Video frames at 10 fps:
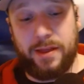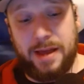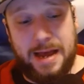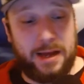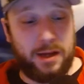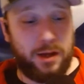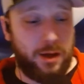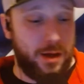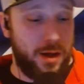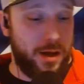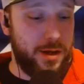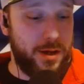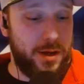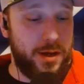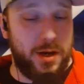that,
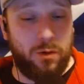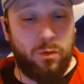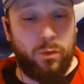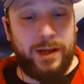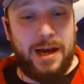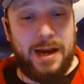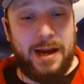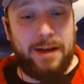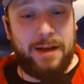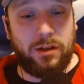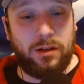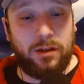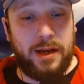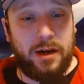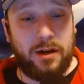you know, we kind of have to
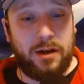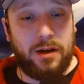look at